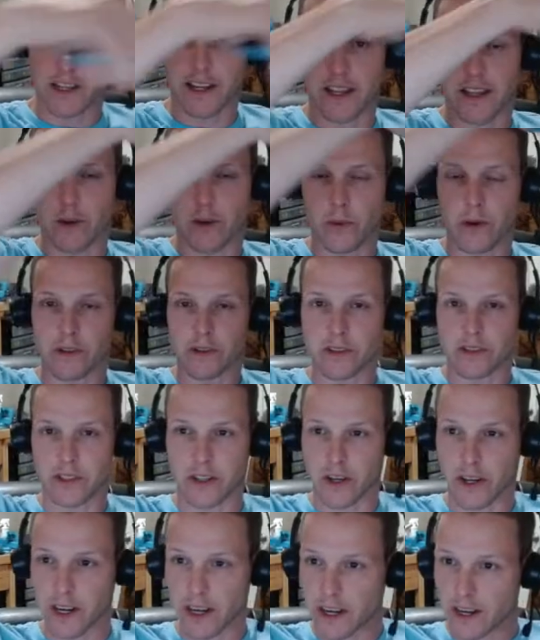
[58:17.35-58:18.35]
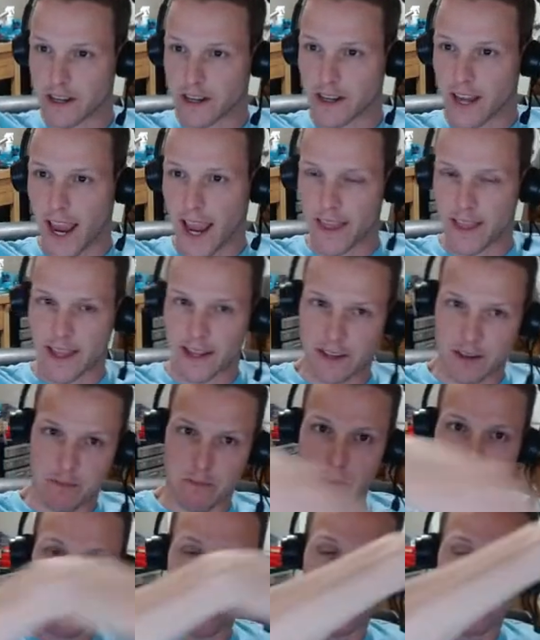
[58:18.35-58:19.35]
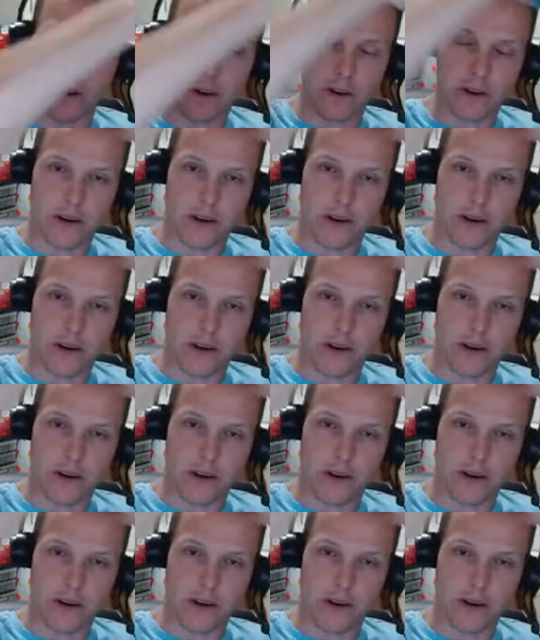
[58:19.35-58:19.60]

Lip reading: get the wheels turning, and like the motor.